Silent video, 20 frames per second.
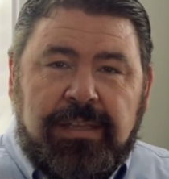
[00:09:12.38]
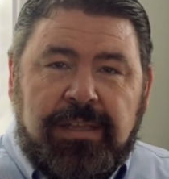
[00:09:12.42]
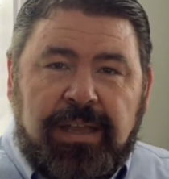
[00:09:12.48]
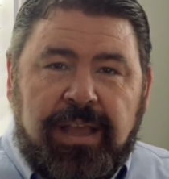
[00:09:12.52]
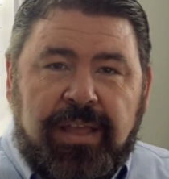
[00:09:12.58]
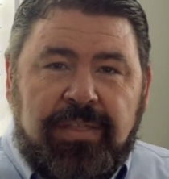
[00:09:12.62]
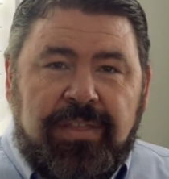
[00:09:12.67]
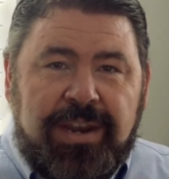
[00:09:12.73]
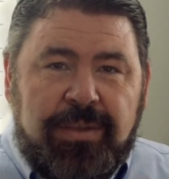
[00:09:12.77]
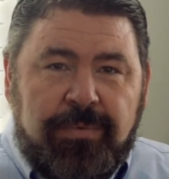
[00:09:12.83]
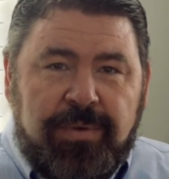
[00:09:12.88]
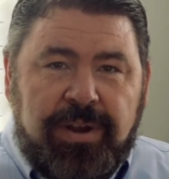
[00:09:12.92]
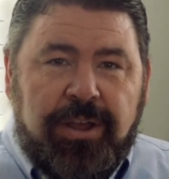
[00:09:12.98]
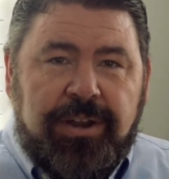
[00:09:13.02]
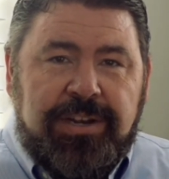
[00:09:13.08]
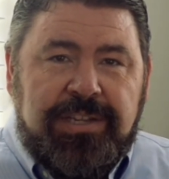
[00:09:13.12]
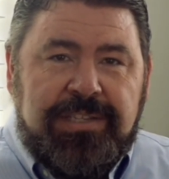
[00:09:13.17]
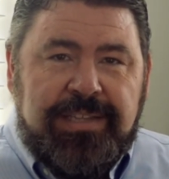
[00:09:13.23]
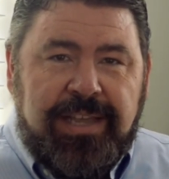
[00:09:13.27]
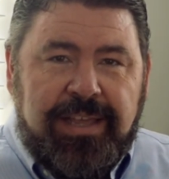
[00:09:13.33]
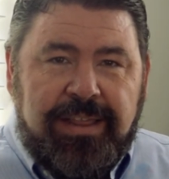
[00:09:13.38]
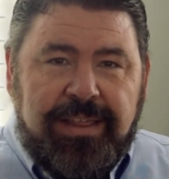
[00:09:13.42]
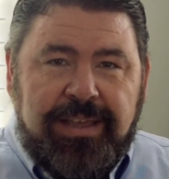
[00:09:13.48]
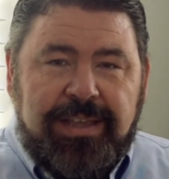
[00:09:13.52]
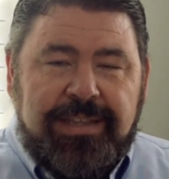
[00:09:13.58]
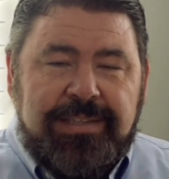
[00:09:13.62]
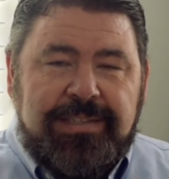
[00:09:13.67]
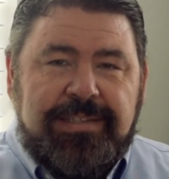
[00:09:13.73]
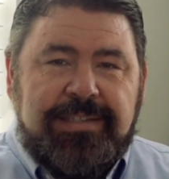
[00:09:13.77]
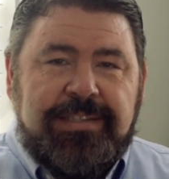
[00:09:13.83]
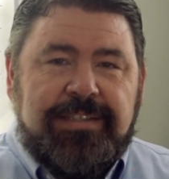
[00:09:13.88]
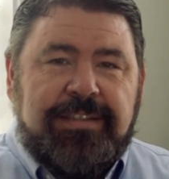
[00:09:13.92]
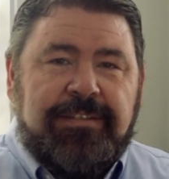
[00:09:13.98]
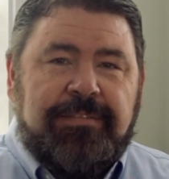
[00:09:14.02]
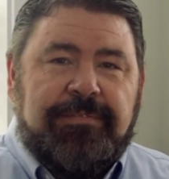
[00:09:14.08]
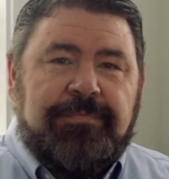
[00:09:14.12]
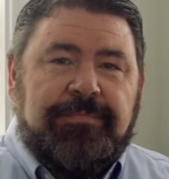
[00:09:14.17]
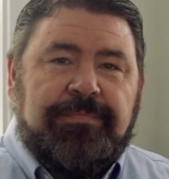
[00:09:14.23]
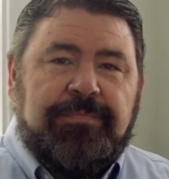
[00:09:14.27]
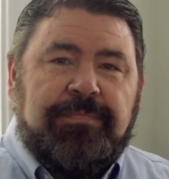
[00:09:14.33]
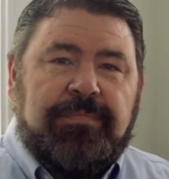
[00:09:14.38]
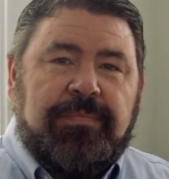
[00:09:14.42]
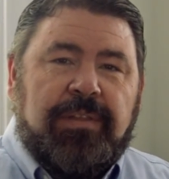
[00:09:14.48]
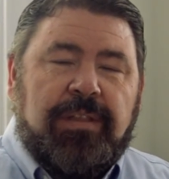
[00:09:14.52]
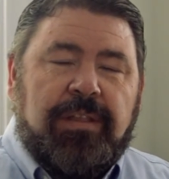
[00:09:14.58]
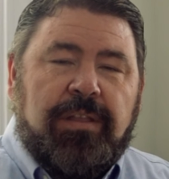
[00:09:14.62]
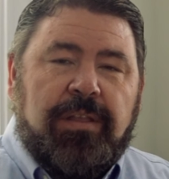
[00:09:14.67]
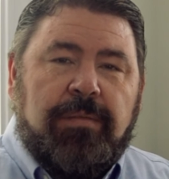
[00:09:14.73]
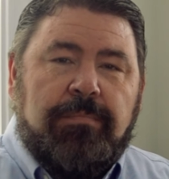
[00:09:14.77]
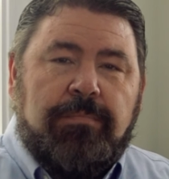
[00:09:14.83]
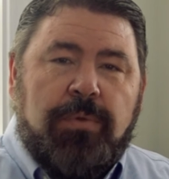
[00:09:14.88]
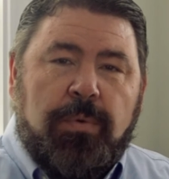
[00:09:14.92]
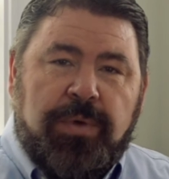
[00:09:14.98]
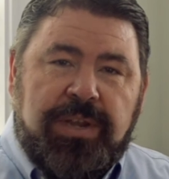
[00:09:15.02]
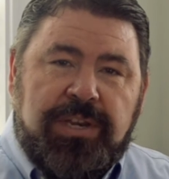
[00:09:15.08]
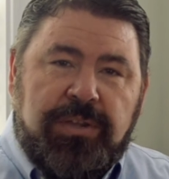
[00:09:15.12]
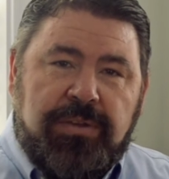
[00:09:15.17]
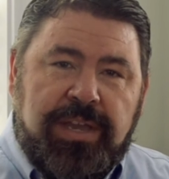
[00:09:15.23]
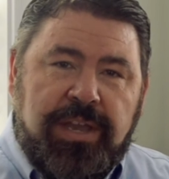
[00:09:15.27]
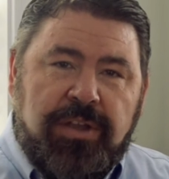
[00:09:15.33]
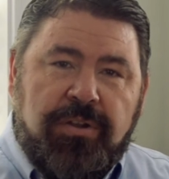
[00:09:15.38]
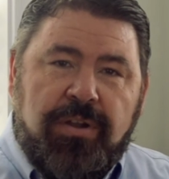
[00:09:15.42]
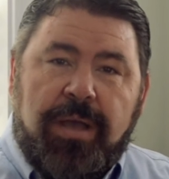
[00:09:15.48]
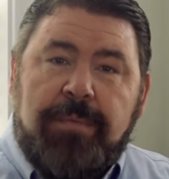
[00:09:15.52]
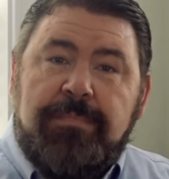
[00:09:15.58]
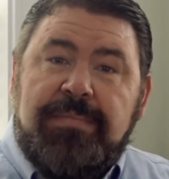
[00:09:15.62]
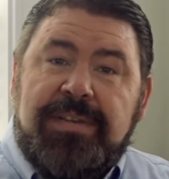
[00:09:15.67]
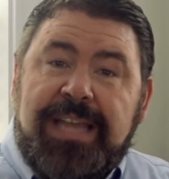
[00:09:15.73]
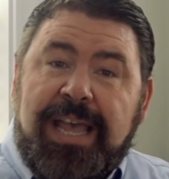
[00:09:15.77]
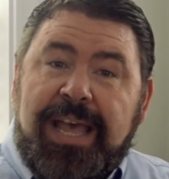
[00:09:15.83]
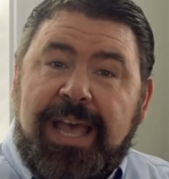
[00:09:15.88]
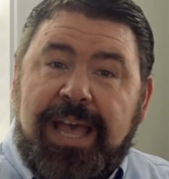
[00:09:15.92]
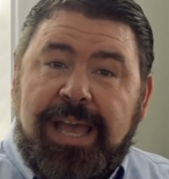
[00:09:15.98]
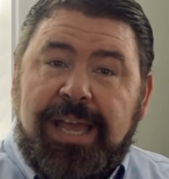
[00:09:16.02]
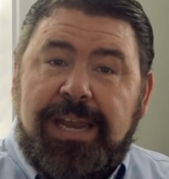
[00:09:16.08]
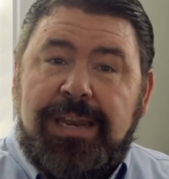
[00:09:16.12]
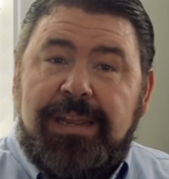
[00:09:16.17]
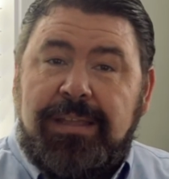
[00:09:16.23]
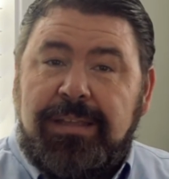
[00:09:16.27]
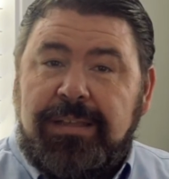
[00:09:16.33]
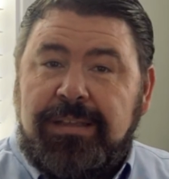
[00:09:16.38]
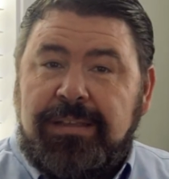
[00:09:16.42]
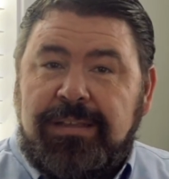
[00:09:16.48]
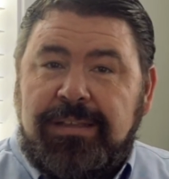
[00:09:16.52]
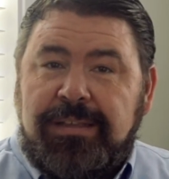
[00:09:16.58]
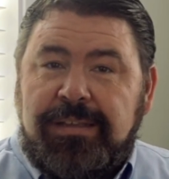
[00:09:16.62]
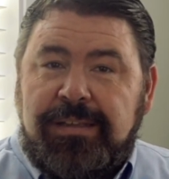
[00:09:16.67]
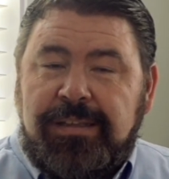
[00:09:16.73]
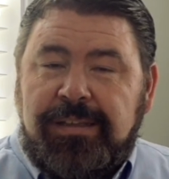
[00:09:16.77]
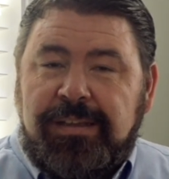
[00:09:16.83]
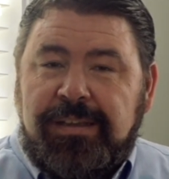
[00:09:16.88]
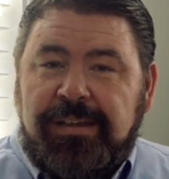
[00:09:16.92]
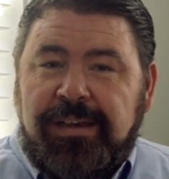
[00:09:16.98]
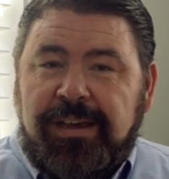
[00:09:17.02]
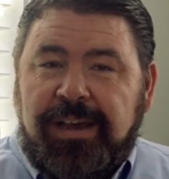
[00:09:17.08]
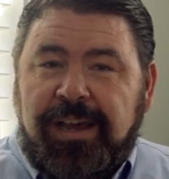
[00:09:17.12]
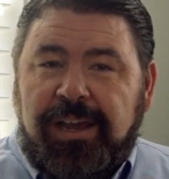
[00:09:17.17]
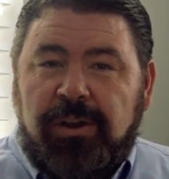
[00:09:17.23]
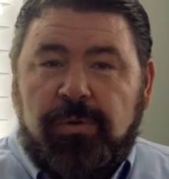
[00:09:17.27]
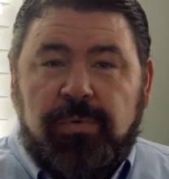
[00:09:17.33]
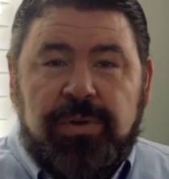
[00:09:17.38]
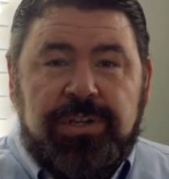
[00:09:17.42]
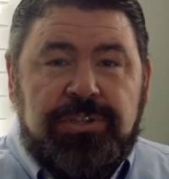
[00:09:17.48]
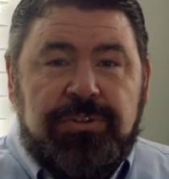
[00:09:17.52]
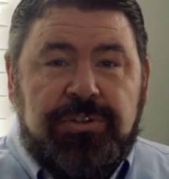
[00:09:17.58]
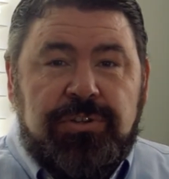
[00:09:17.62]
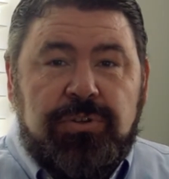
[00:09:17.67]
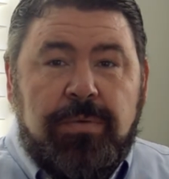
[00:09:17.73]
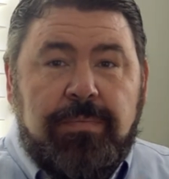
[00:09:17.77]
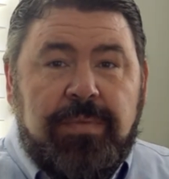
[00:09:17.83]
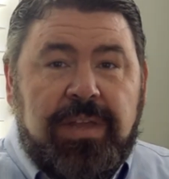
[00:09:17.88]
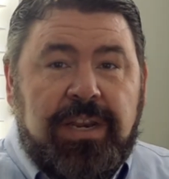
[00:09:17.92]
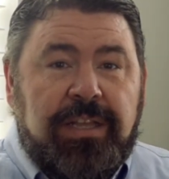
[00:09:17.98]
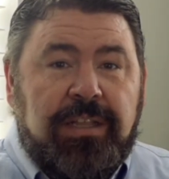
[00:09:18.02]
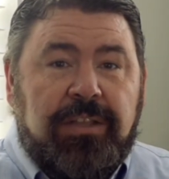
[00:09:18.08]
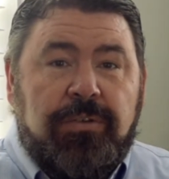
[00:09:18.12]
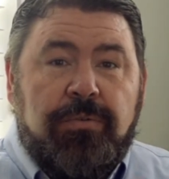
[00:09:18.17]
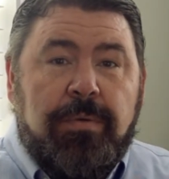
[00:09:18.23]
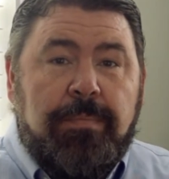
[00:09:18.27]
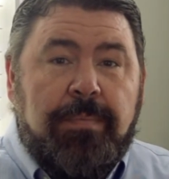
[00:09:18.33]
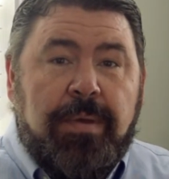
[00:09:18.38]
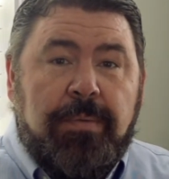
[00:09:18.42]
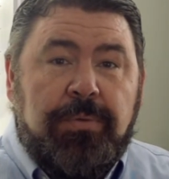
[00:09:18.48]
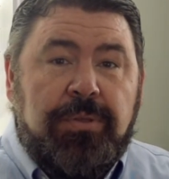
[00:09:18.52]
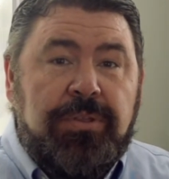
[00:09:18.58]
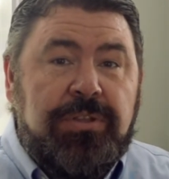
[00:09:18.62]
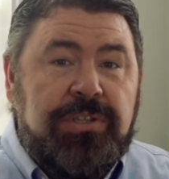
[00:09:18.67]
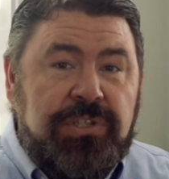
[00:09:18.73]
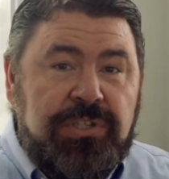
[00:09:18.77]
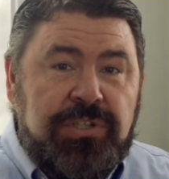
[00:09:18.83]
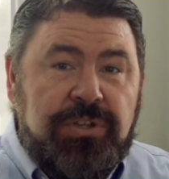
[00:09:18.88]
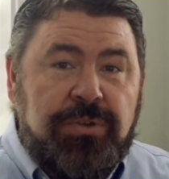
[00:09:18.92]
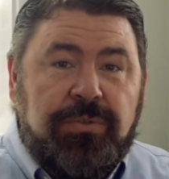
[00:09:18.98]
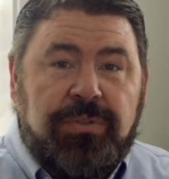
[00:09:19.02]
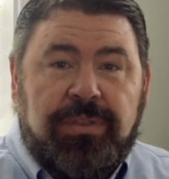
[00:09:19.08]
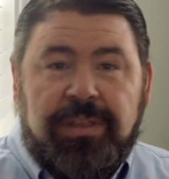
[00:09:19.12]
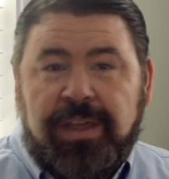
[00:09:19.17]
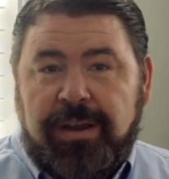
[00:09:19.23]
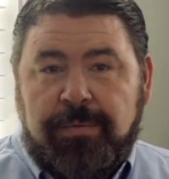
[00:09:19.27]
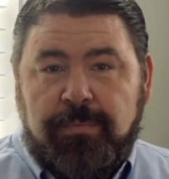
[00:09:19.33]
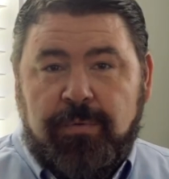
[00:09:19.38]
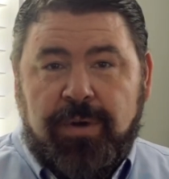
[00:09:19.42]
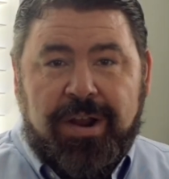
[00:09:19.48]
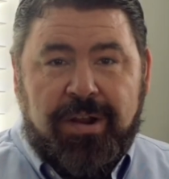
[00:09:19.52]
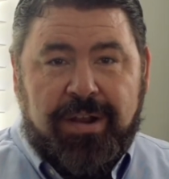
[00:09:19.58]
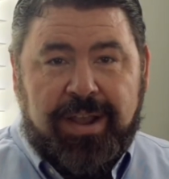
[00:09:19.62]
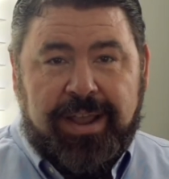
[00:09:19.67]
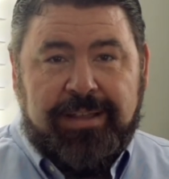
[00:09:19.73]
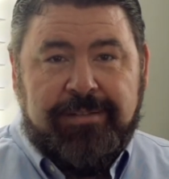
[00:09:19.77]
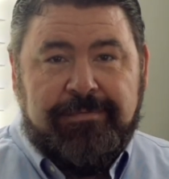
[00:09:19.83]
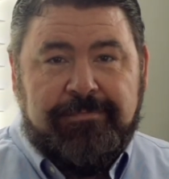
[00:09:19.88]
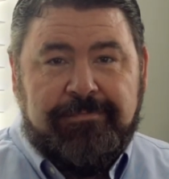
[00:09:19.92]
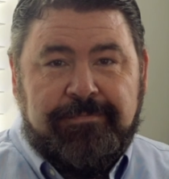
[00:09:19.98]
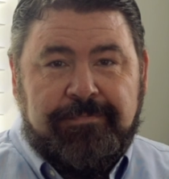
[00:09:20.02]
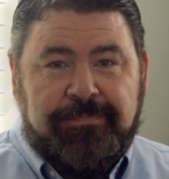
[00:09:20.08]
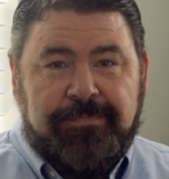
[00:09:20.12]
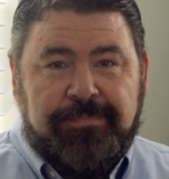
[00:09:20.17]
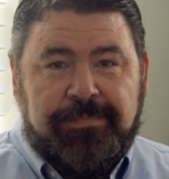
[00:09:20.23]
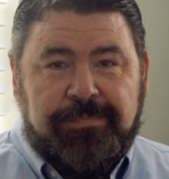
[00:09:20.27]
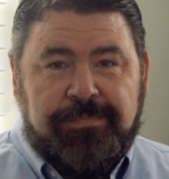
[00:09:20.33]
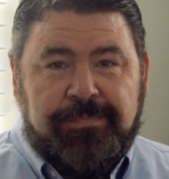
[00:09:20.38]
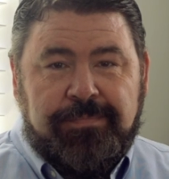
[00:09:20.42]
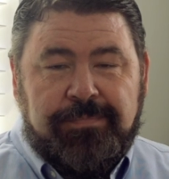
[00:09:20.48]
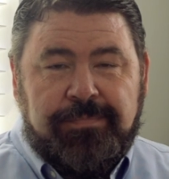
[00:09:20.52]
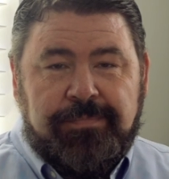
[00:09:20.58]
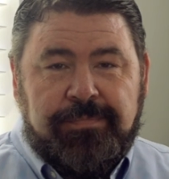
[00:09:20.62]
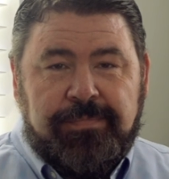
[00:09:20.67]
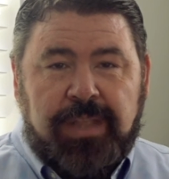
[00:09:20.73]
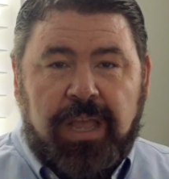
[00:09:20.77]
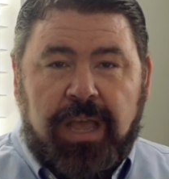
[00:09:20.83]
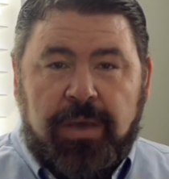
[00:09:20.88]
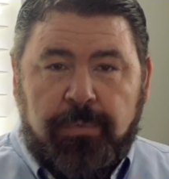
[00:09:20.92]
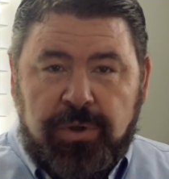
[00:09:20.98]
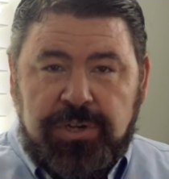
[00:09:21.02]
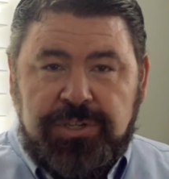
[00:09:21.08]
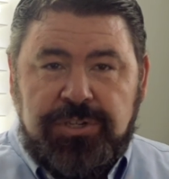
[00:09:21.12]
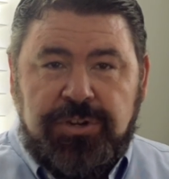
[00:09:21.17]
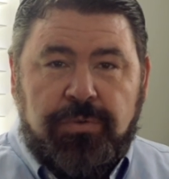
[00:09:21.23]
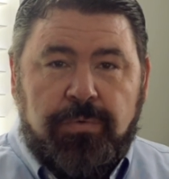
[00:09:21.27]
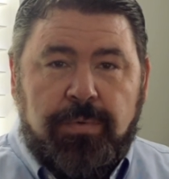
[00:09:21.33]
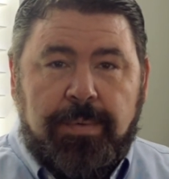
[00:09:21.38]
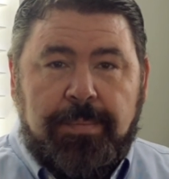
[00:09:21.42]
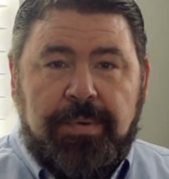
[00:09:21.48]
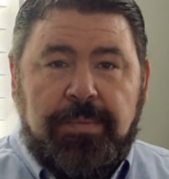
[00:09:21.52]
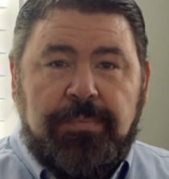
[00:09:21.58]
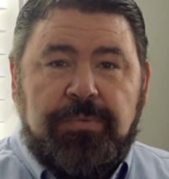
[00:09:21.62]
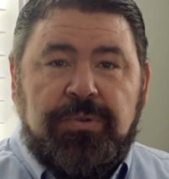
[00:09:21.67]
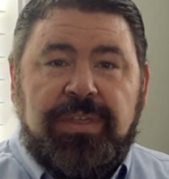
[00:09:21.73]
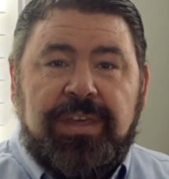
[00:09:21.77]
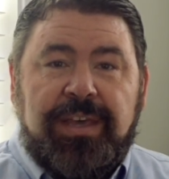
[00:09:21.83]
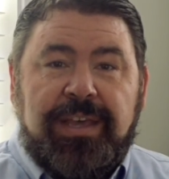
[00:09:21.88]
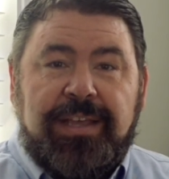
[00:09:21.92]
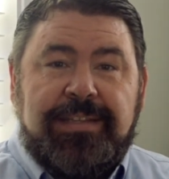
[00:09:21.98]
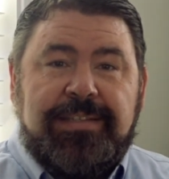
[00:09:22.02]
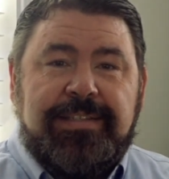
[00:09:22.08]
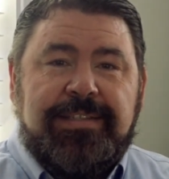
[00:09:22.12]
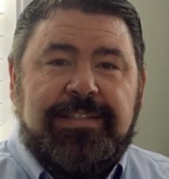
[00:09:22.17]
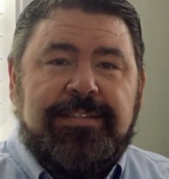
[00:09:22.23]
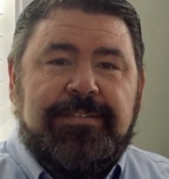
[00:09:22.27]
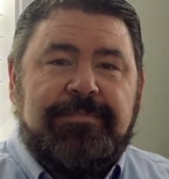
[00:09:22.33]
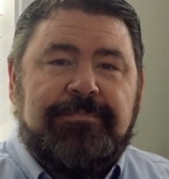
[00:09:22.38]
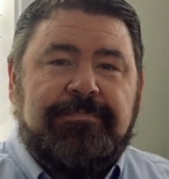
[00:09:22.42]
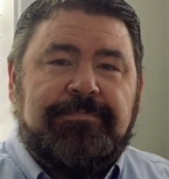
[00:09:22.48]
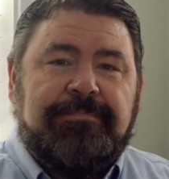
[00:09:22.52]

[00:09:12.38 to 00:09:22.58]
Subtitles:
And then he went on to say this, but when you hear I'm dead, I don't want you to immediately remember the suit that I'm wearing. I want you to remember this.